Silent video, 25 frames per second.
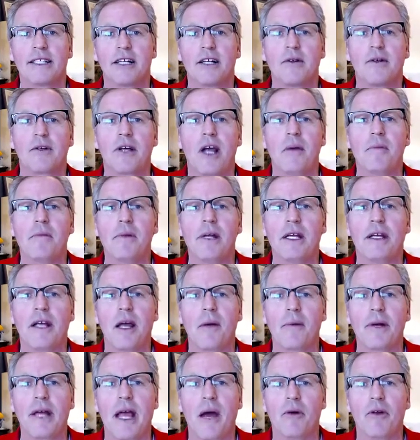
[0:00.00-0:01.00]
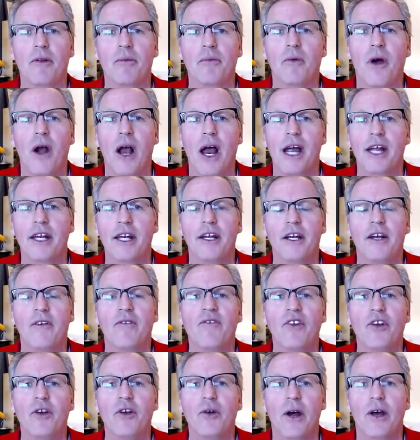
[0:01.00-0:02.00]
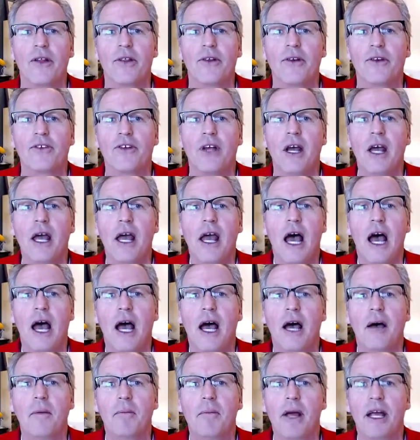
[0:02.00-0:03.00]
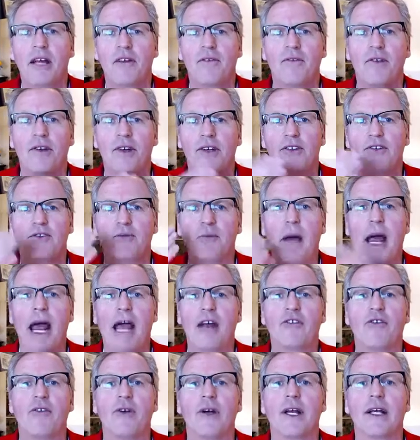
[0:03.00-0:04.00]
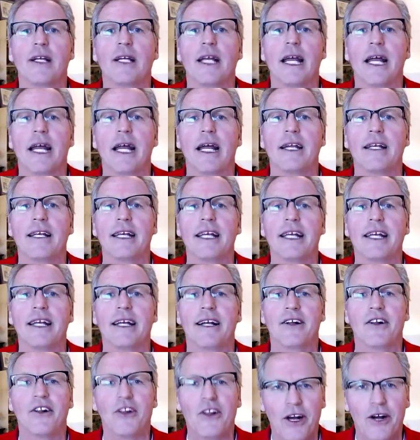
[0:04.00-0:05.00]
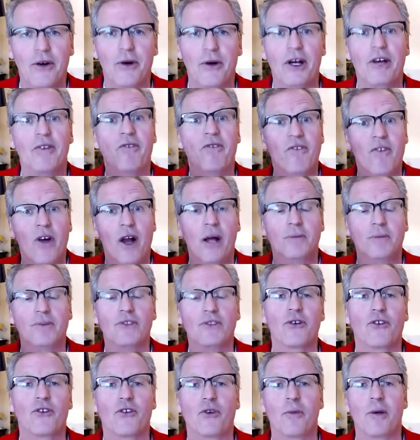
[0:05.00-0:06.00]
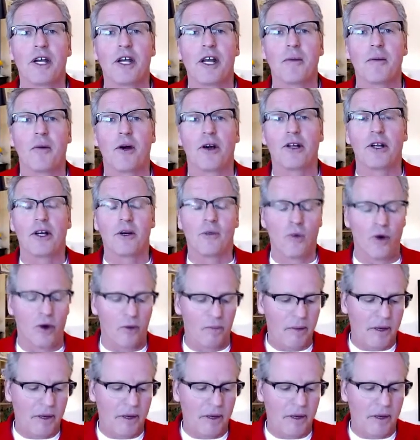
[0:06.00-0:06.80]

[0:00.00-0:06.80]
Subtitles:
It'll be coming out with Brian and a few others, Peg Fitzpatrick and Ian Clary from Social Media Marketing World.